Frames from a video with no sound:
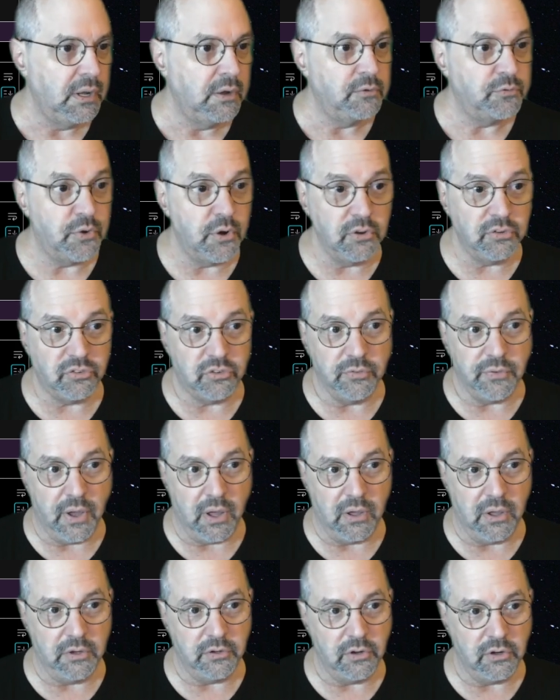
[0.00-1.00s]
first of
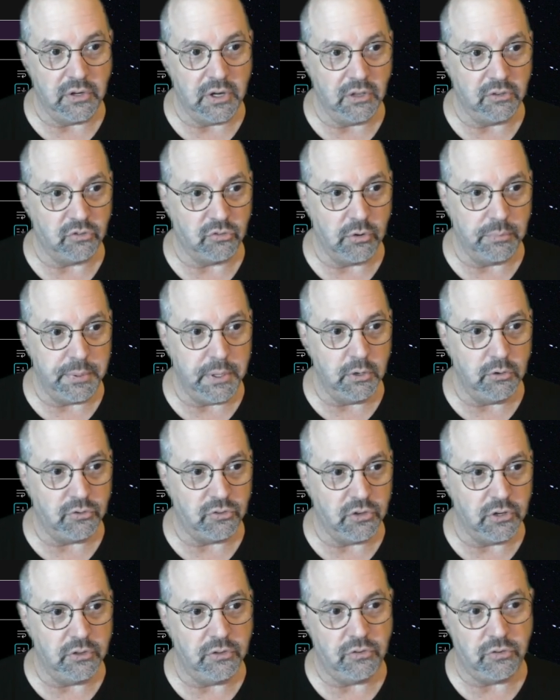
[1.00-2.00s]
all under
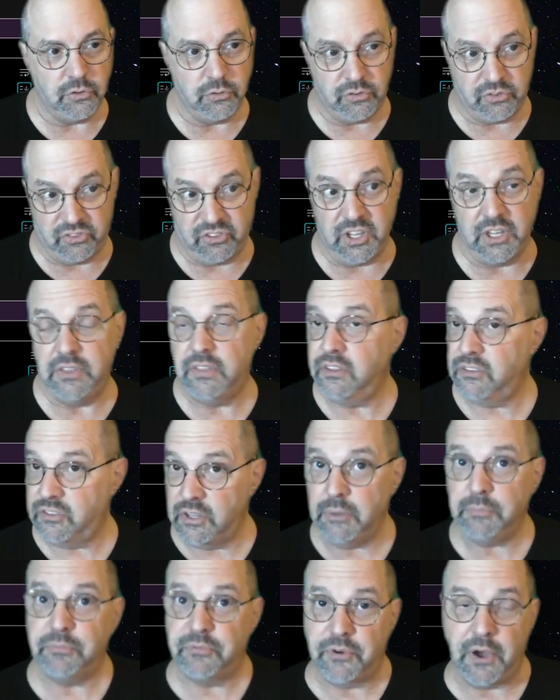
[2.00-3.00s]
distributions, you see the
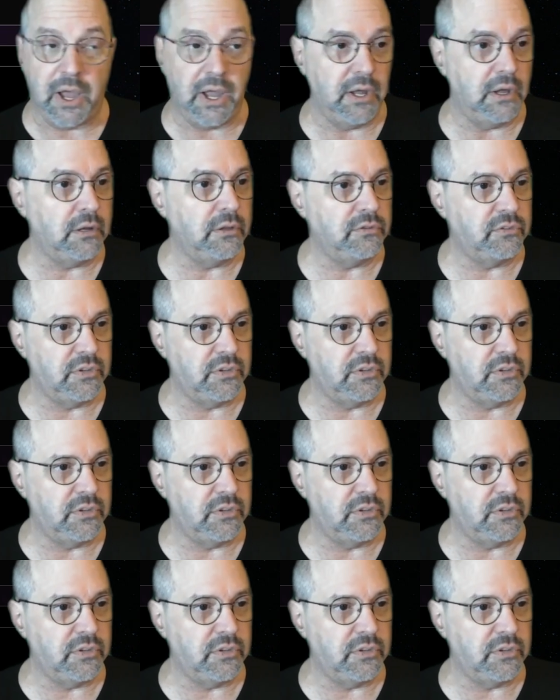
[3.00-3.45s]
zip file.